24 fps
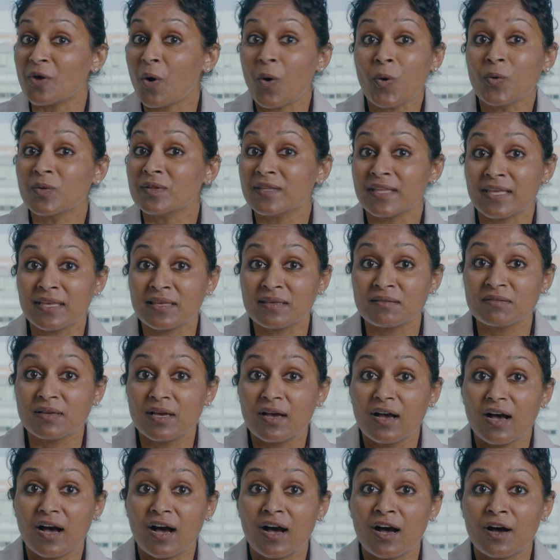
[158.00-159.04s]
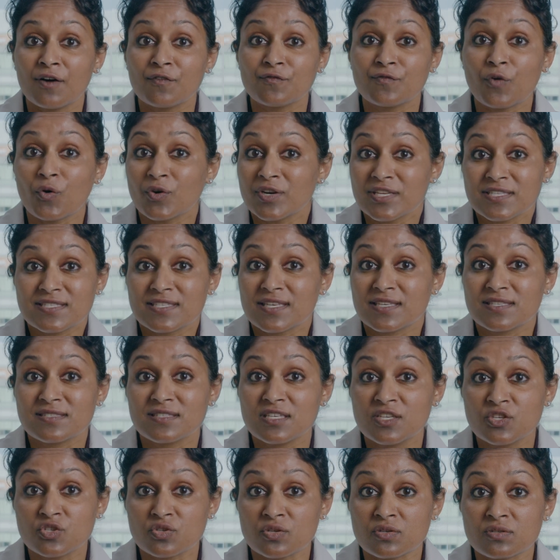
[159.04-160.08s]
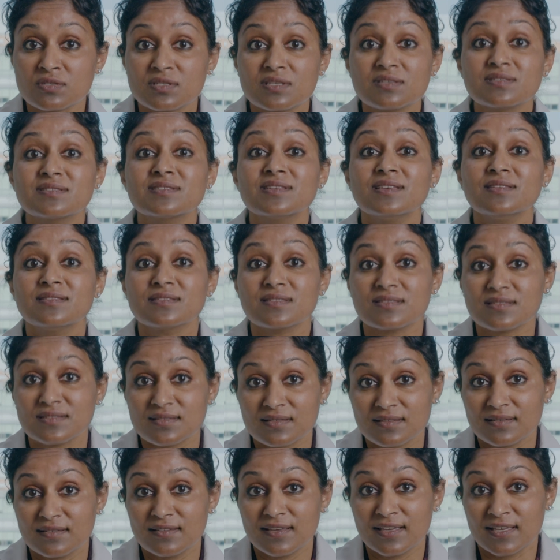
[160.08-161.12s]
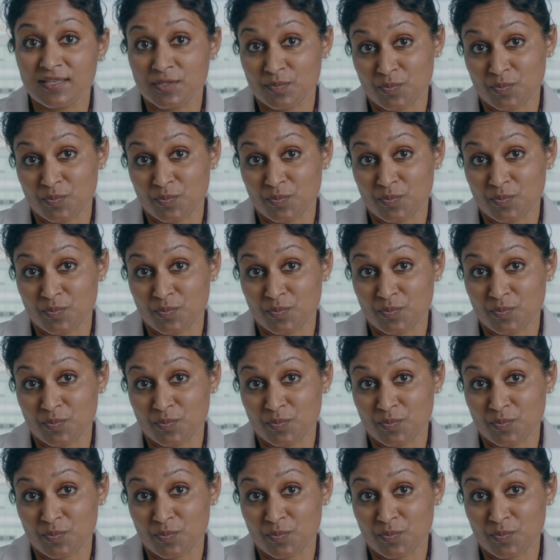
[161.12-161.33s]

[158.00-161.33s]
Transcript: only 4 to 6 seizures since his